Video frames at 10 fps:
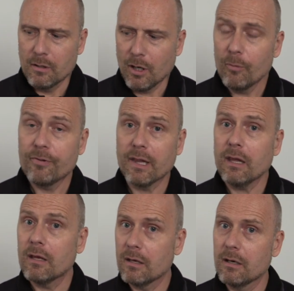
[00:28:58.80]

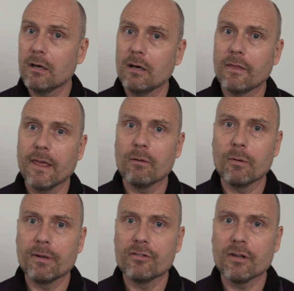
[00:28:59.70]
hopefully, there
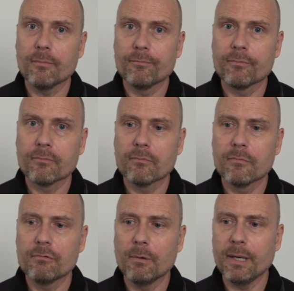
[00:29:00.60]
will be some
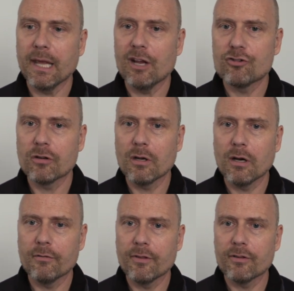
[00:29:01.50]
remediation
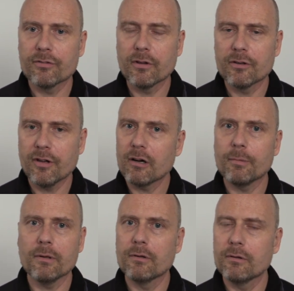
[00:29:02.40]
of this
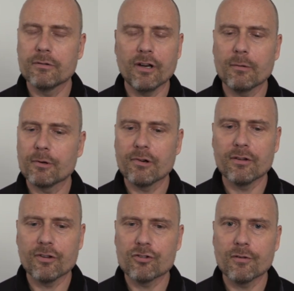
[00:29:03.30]
terrible, terrible
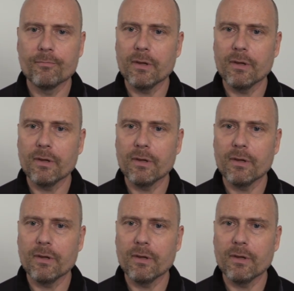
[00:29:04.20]
transition